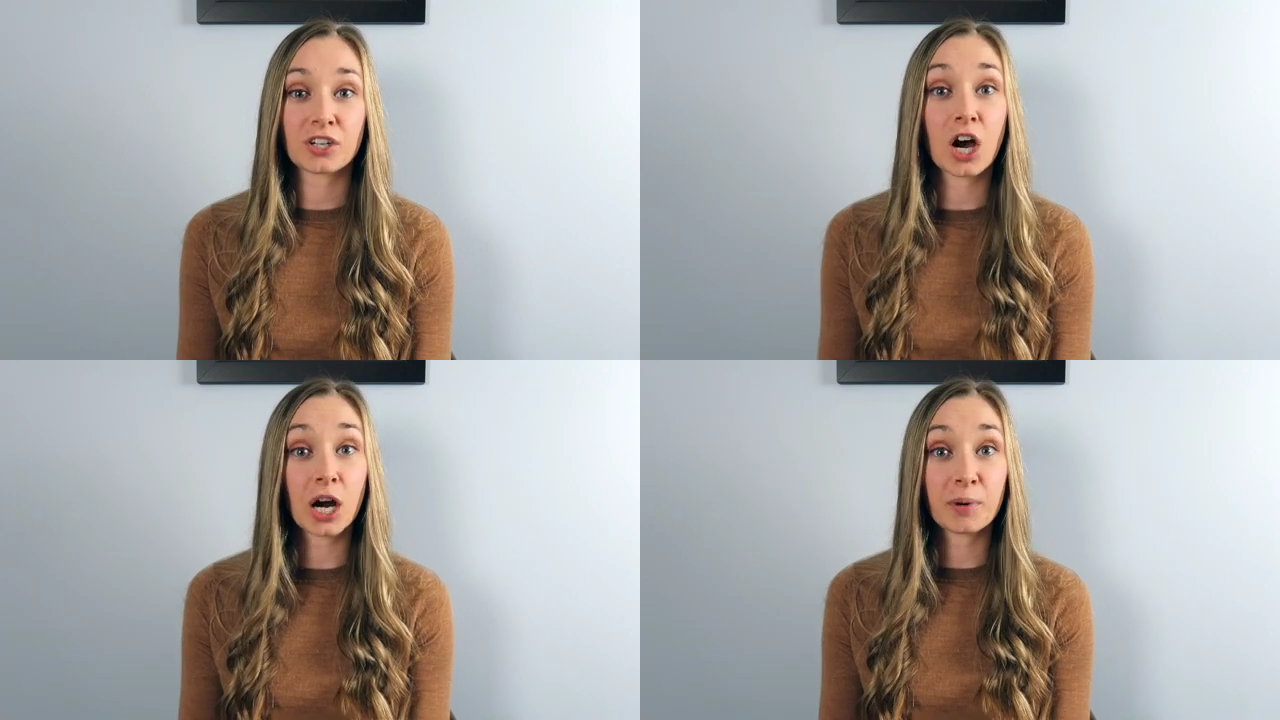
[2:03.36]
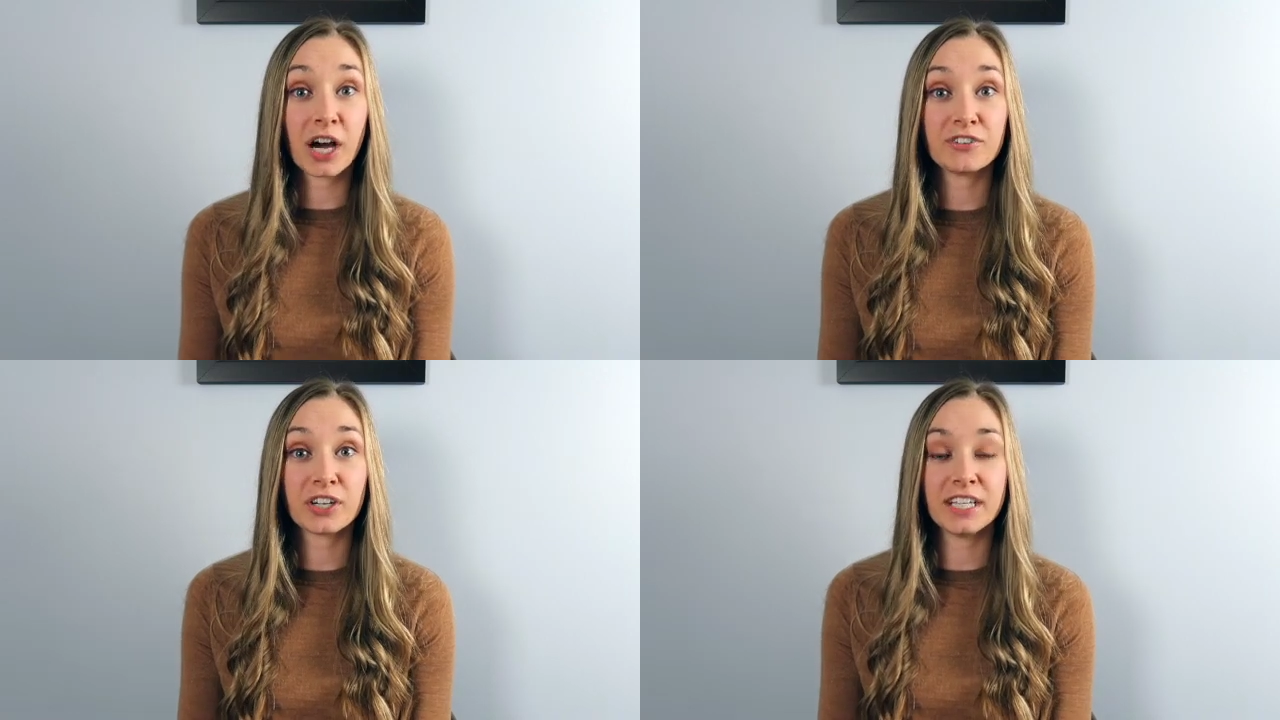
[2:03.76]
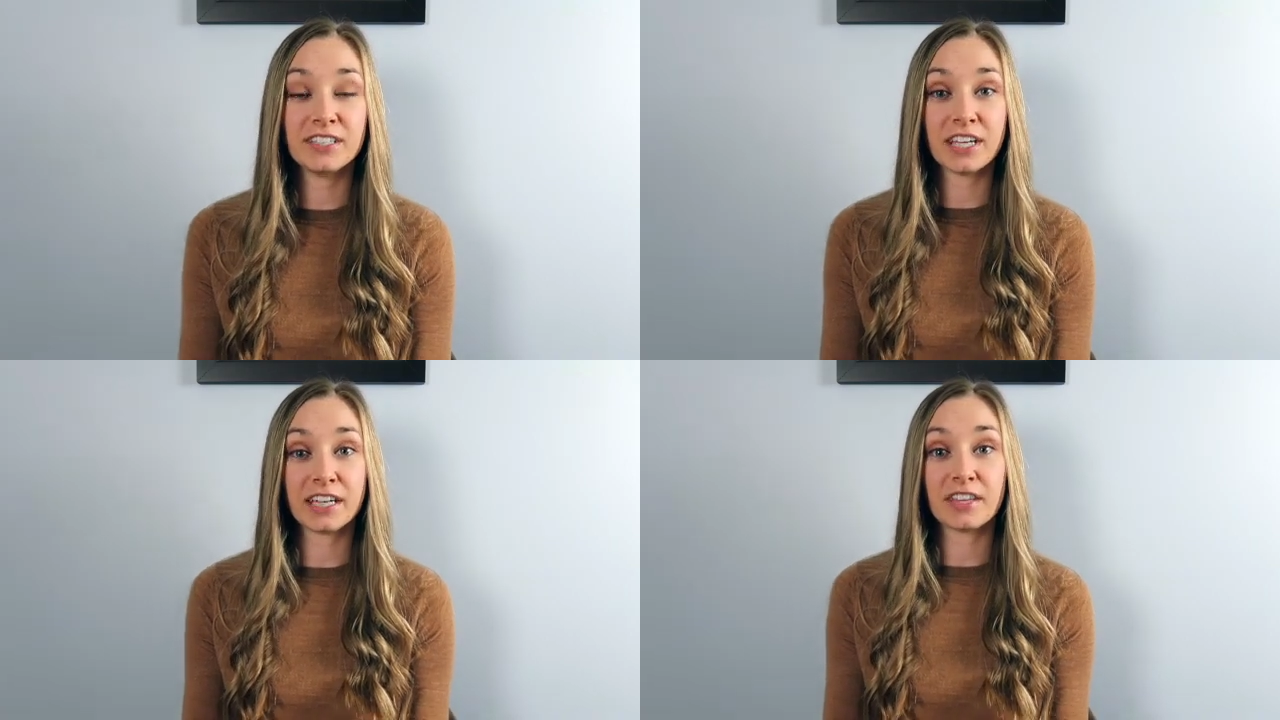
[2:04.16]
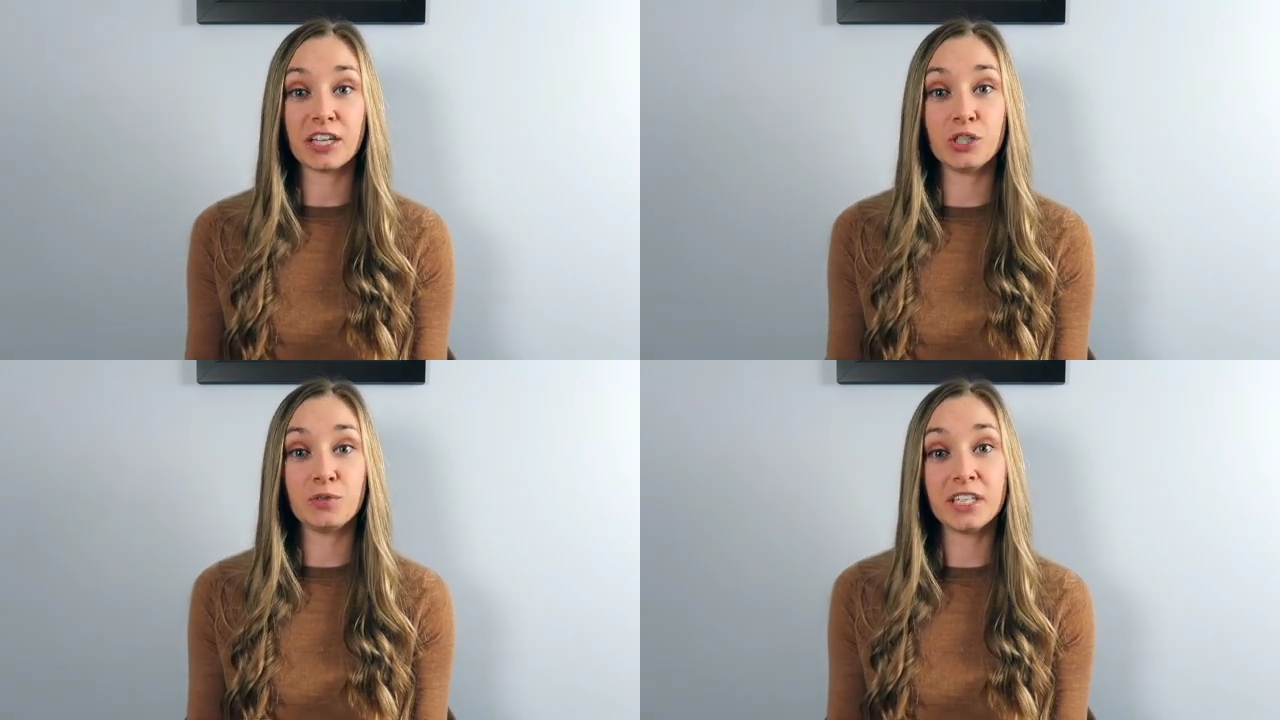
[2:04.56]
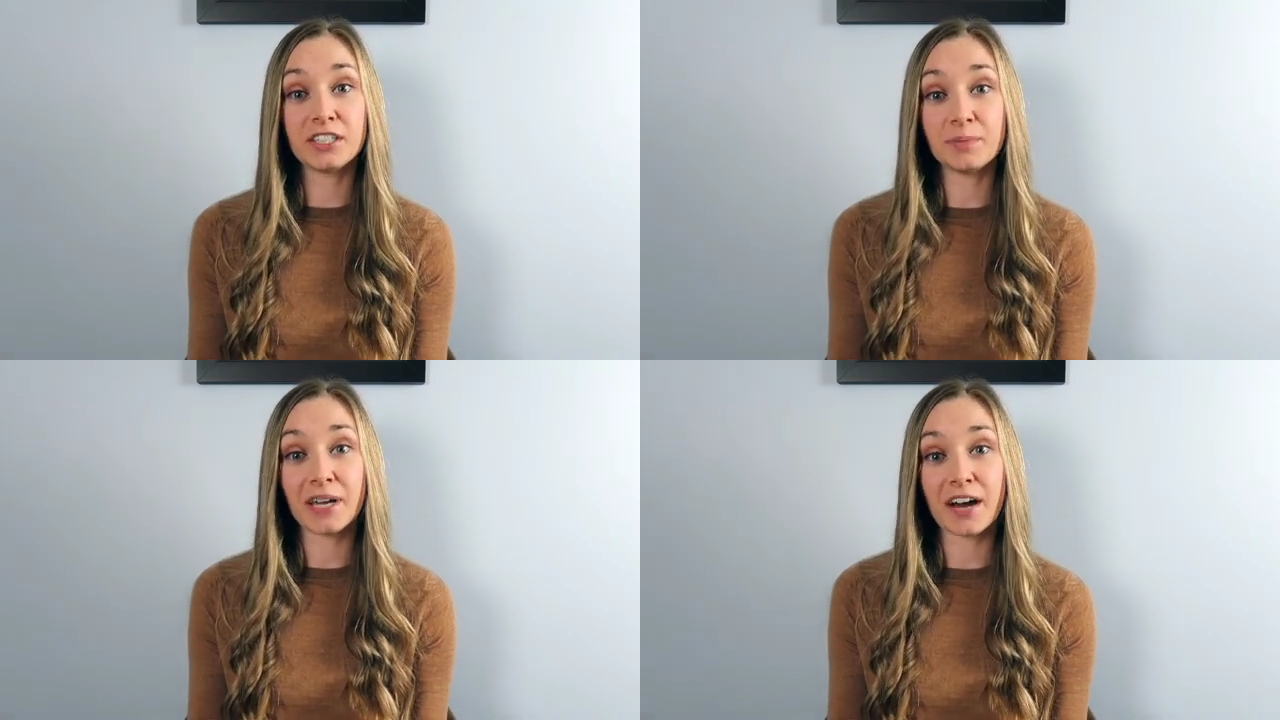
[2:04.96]
carbohydrate intake that you need
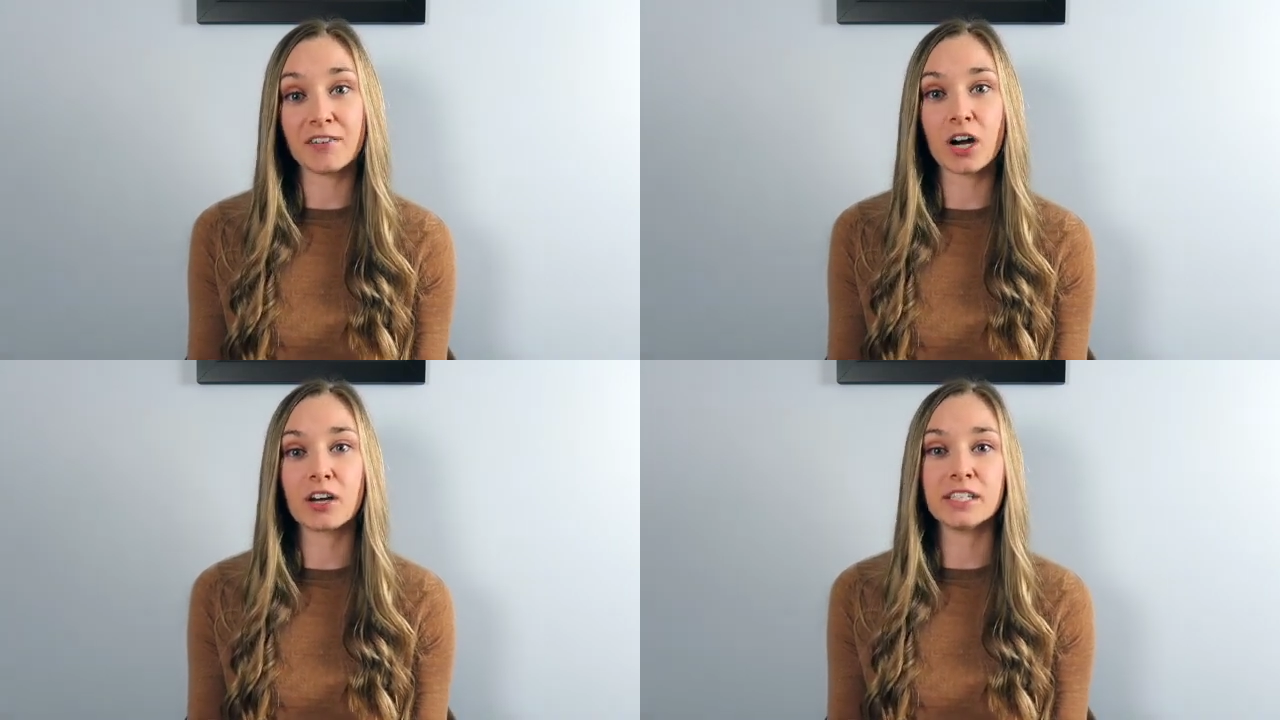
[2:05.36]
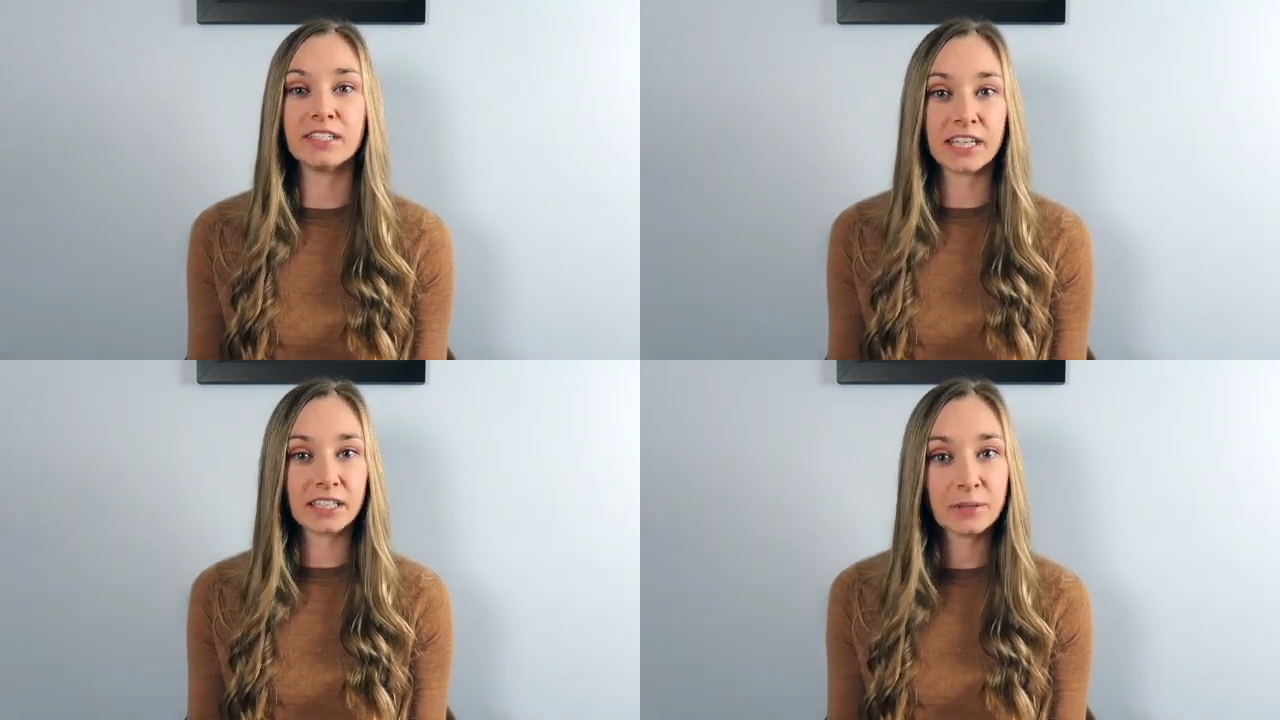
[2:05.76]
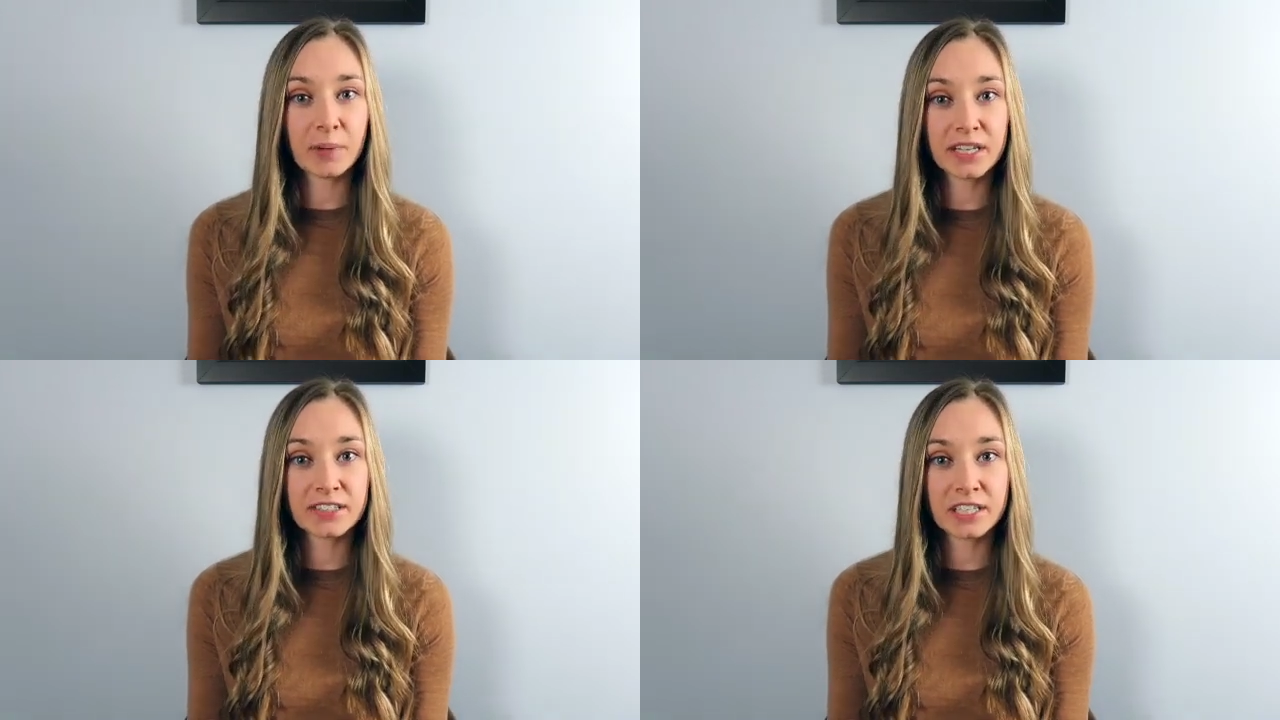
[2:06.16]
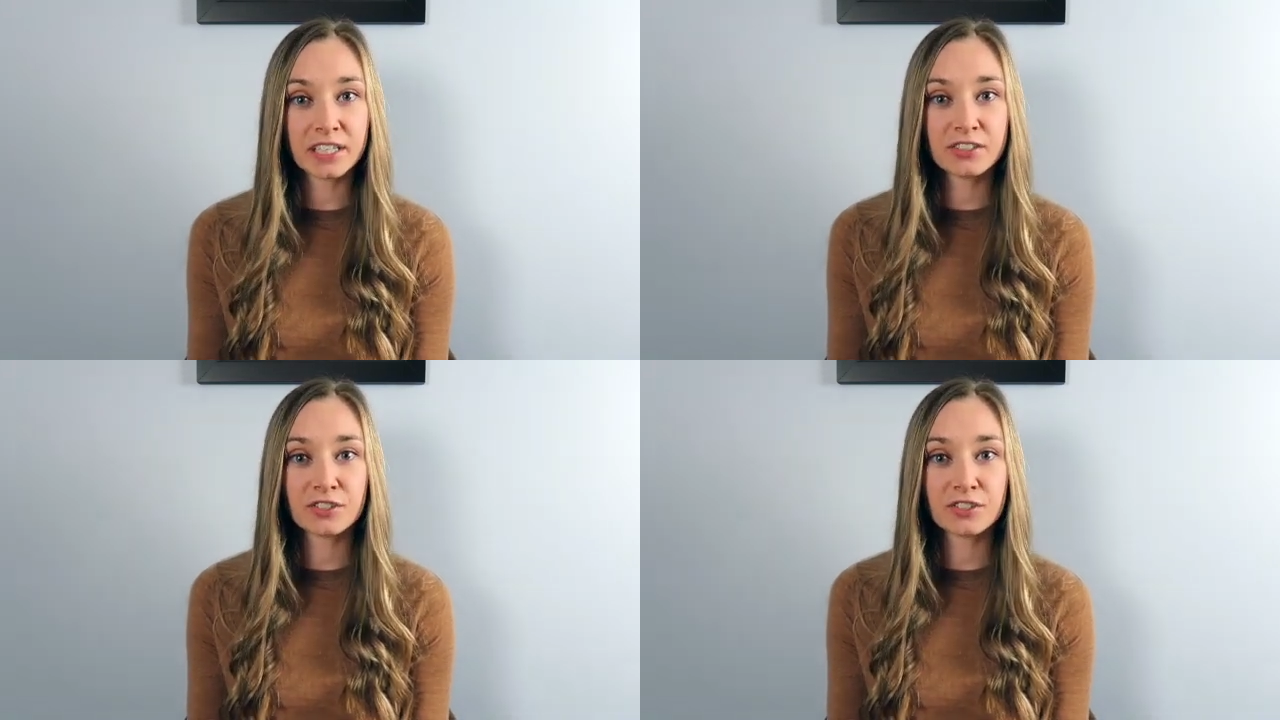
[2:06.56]
to be having on a daily basis.